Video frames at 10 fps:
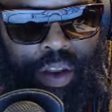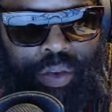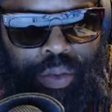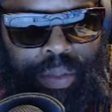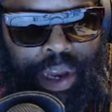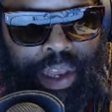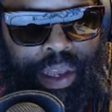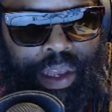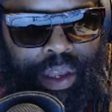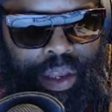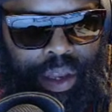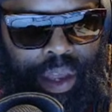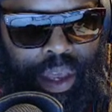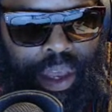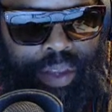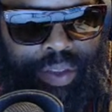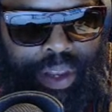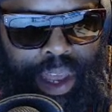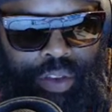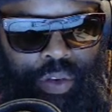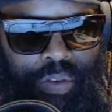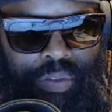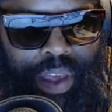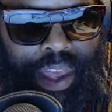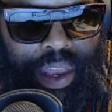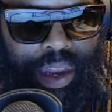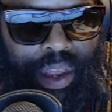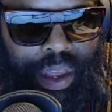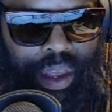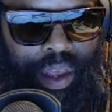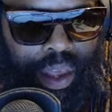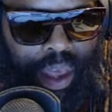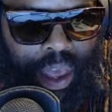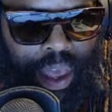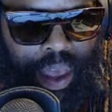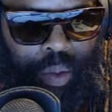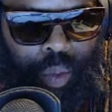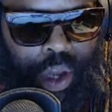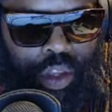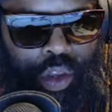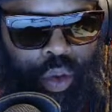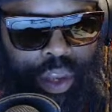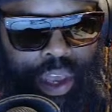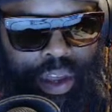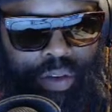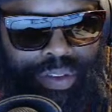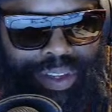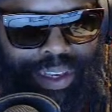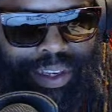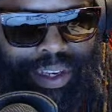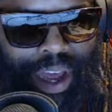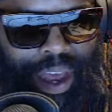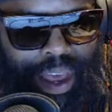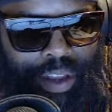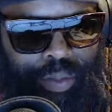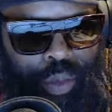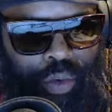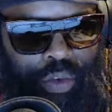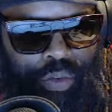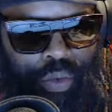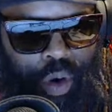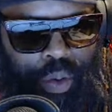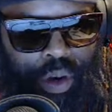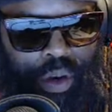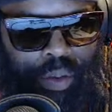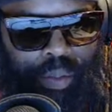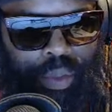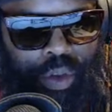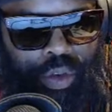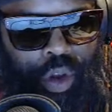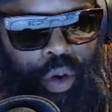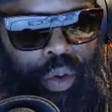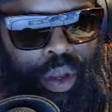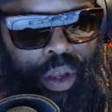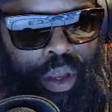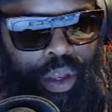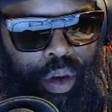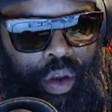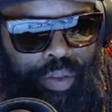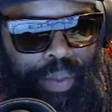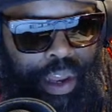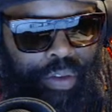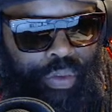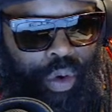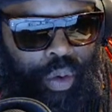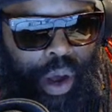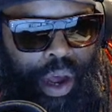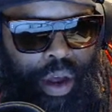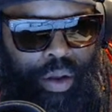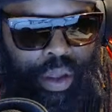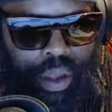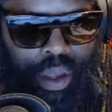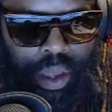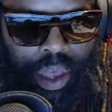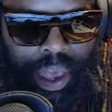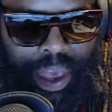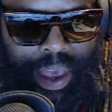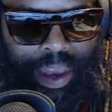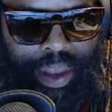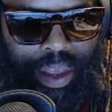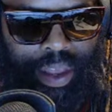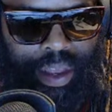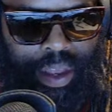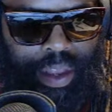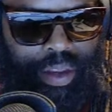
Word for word: on this one, buddy. And he said, thanks for the vid. And what do you think of CGIX moving forward? So, you know, he's been in for a while, and it